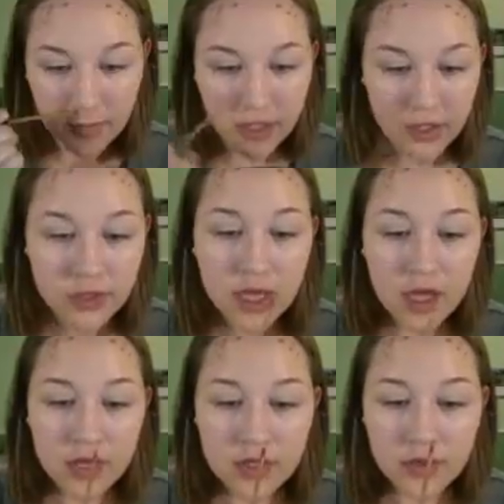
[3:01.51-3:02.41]
my nose.
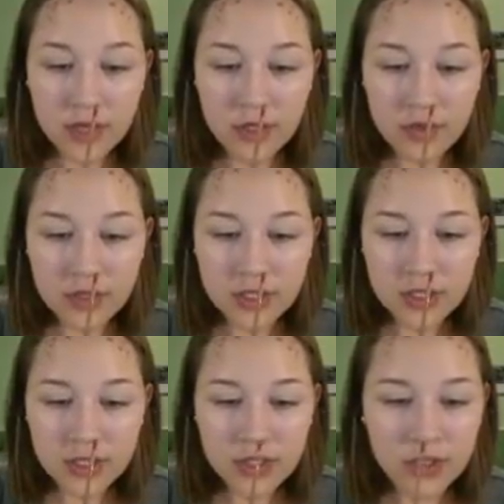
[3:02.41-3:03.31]
So I usually
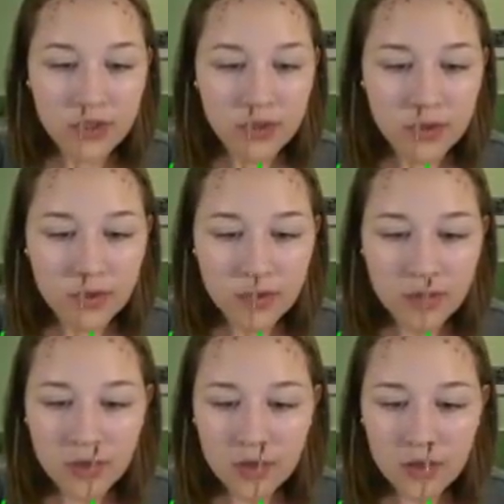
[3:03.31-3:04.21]
just do
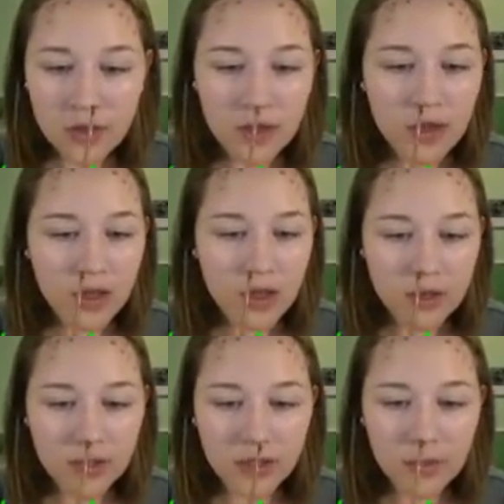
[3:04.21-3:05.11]
a
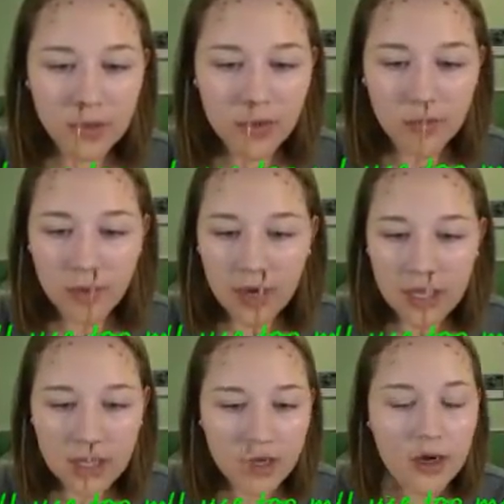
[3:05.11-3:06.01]
little bit right
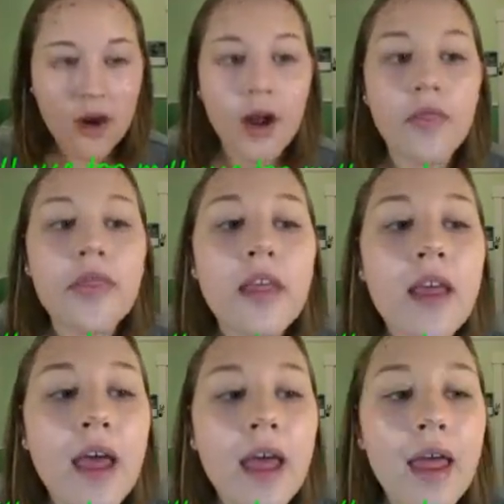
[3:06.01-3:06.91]
here on
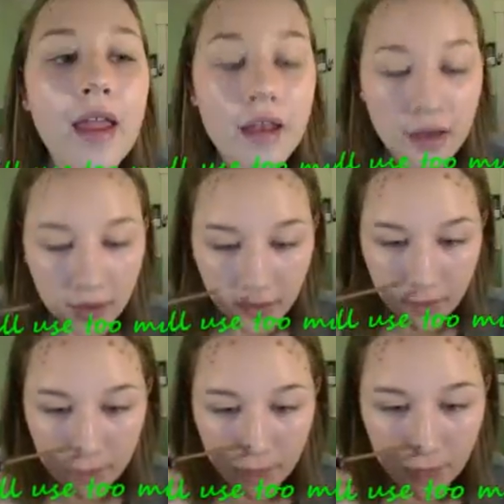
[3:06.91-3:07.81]
the end.
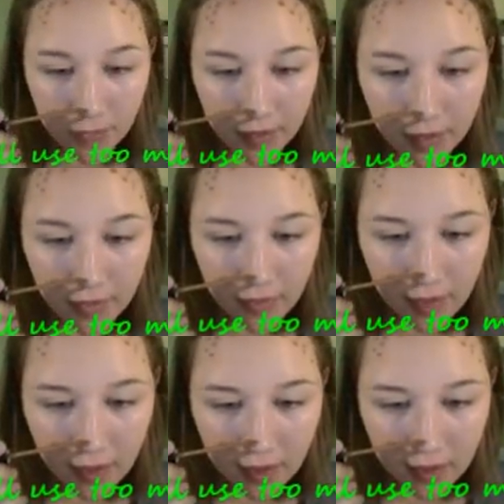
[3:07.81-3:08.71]
And
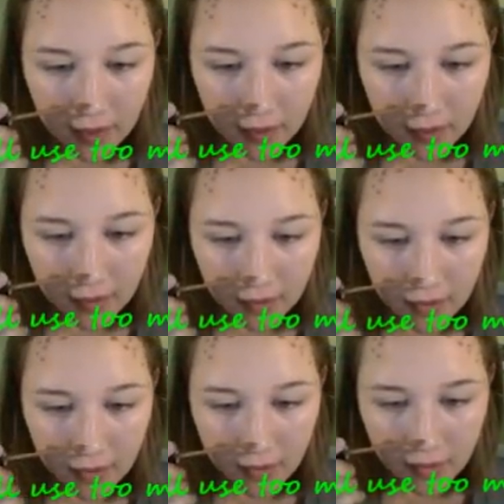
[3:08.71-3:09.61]
then
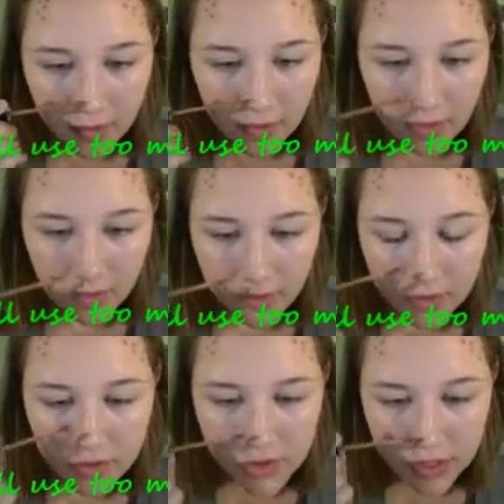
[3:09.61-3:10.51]

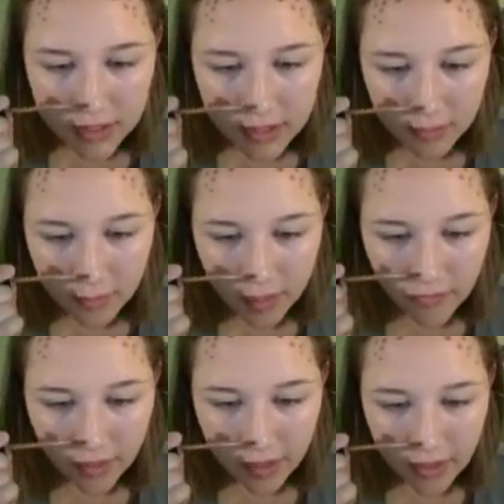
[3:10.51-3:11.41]
just
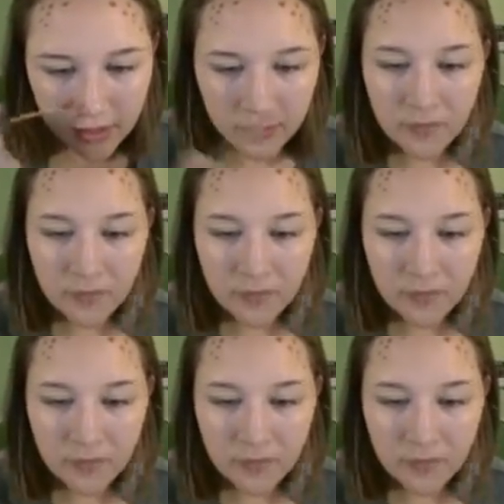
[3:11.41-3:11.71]
above it,